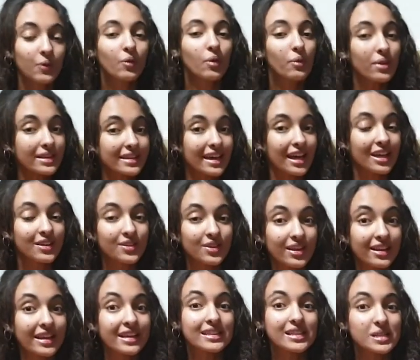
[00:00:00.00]
We will
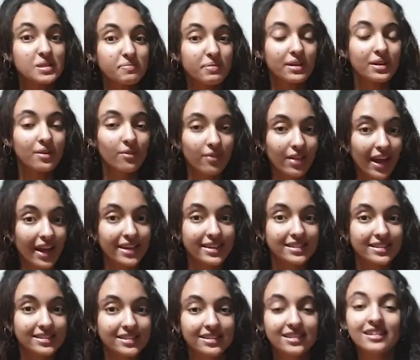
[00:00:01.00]
calculate the speed of
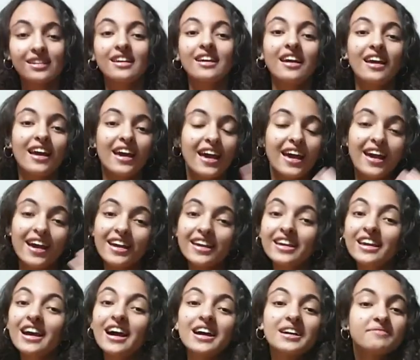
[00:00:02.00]
light.
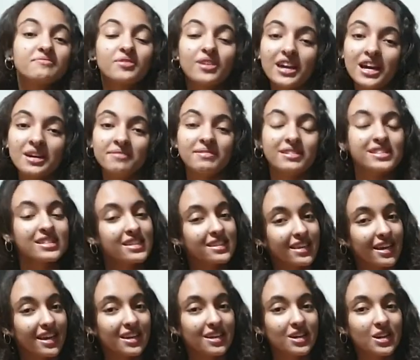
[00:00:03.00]
Hey, I'm Wiam, and
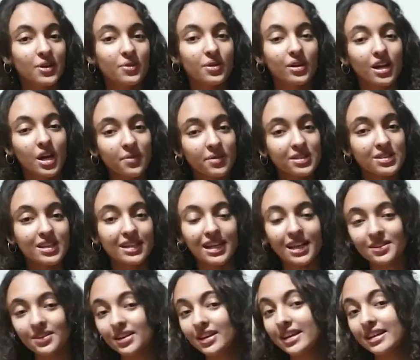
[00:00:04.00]
today we're going to
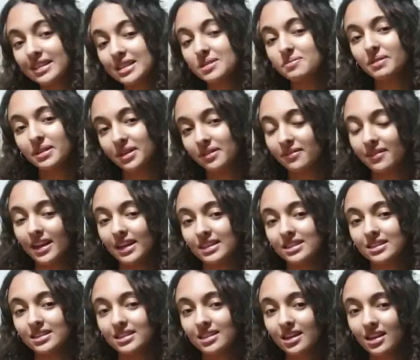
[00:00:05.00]
calculate the speed of
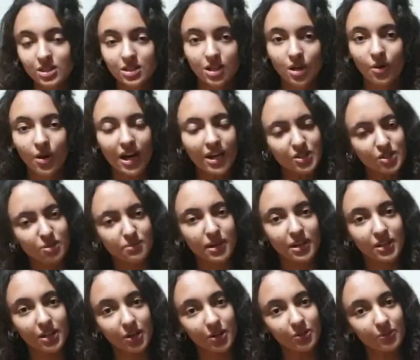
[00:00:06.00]
light. So as you
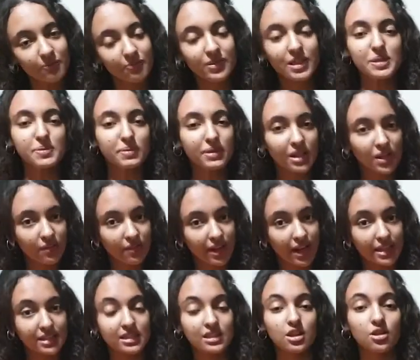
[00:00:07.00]
may know, the speed of
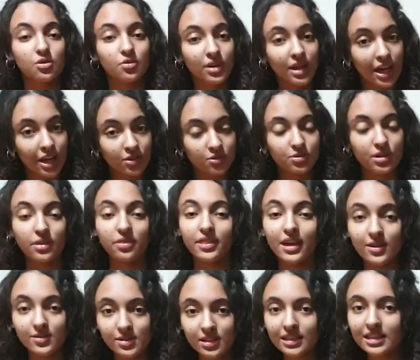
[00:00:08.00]
light is
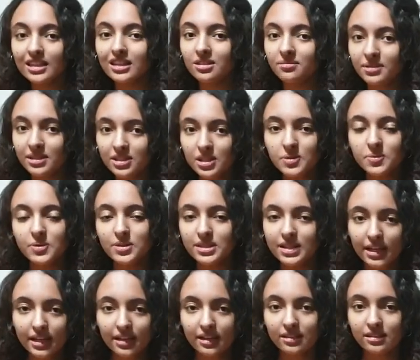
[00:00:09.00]
300,000 kilometers per
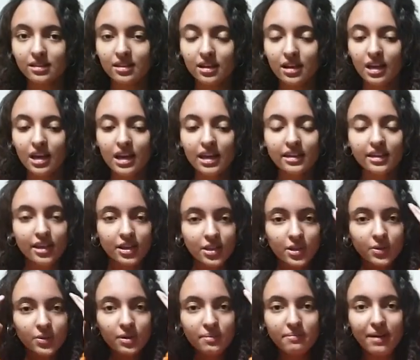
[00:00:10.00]
second. Can
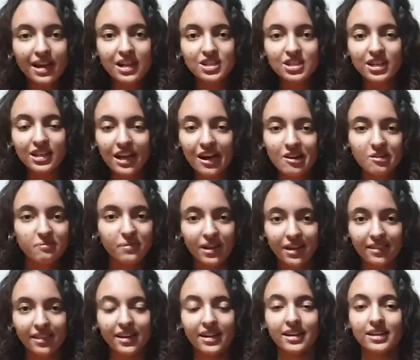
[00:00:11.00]
you imagine how
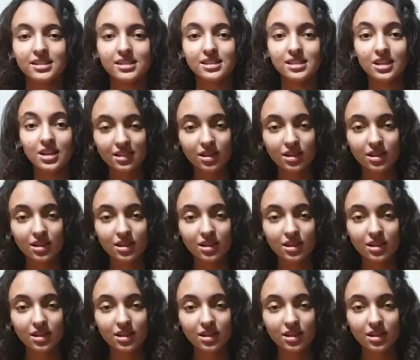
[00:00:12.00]
big that is?